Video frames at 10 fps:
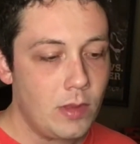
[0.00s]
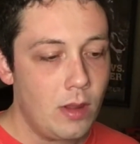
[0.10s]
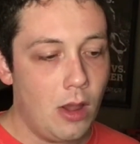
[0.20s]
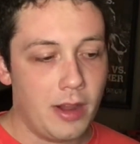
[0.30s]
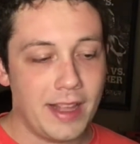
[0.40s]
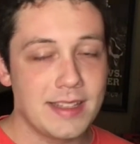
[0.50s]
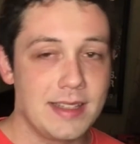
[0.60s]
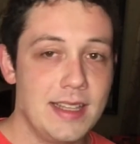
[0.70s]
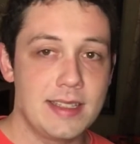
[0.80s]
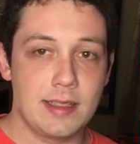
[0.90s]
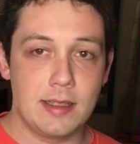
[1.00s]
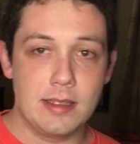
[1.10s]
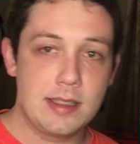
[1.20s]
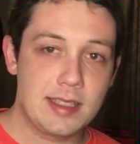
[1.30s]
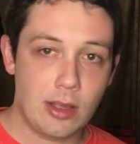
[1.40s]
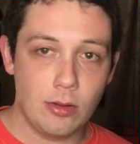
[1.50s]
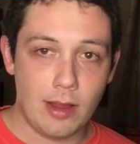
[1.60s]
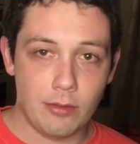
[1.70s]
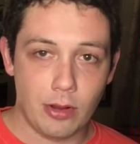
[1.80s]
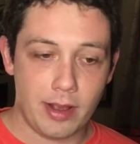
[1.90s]
against this skill
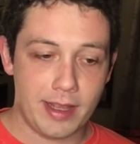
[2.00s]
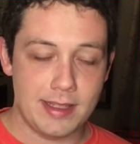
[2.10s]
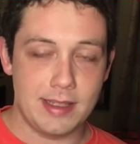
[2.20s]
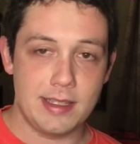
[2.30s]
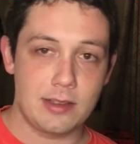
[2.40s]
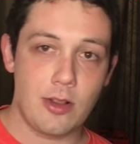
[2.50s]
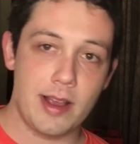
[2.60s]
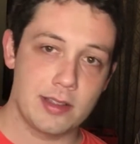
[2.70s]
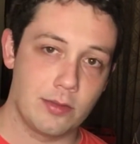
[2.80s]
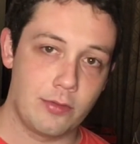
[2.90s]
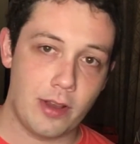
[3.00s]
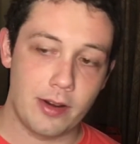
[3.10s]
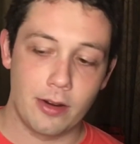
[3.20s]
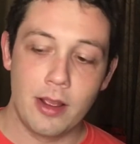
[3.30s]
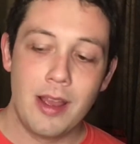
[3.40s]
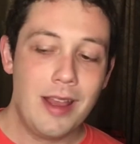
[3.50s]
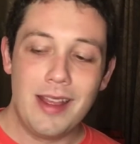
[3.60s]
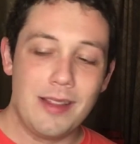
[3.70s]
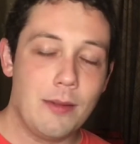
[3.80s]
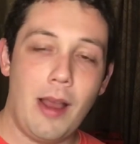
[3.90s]
level, against this class of fighter?
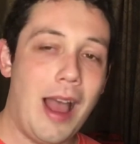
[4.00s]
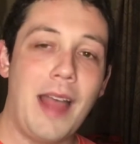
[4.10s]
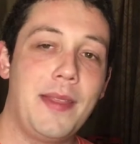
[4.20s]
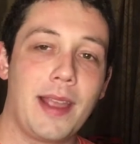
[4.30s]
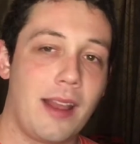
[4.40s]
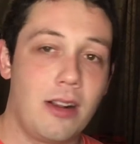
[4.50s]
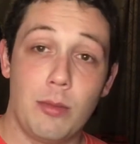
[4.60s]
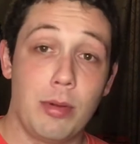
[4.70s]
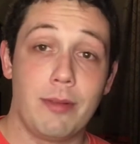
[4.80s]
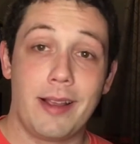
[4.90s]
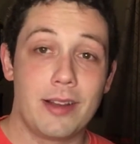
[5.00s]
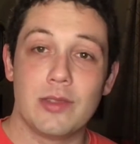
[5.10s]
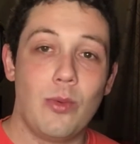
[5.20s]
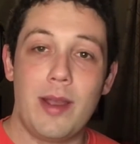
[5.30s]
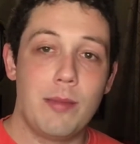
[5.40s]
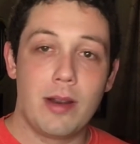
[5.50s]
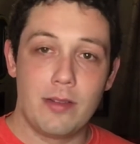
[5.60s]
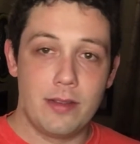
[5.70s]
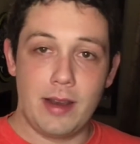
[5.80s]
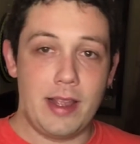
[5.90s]
I think Edgar Berlanga is way better
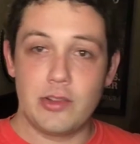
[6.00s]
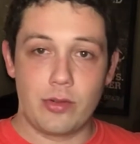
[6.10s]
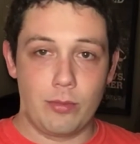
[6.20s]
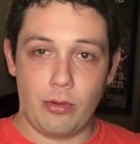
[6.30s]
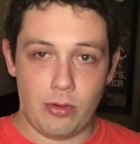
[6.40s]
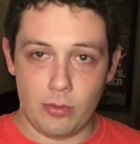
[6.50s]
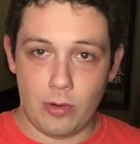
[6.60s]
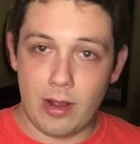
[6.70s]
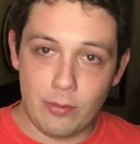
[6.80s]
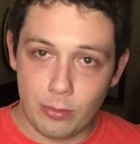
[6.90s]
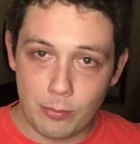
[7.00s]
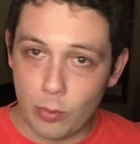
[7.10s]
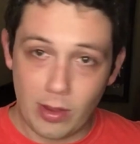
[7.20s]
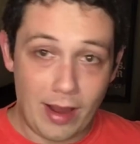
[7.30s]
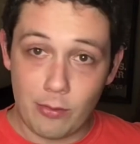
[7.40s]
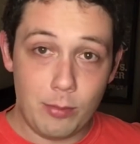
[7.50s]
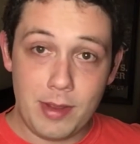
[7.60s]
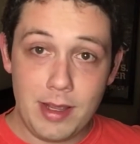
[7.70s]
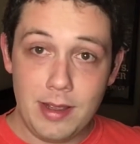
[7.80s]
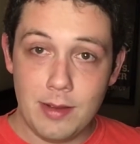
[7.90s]
than Adrien Broner will ever, will ever
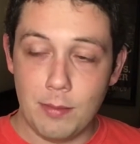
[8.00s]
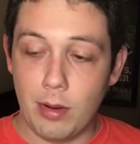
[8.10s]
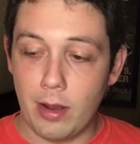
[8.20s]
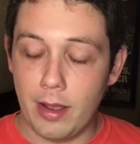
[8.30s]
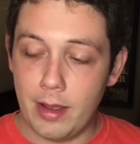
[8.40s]
be, but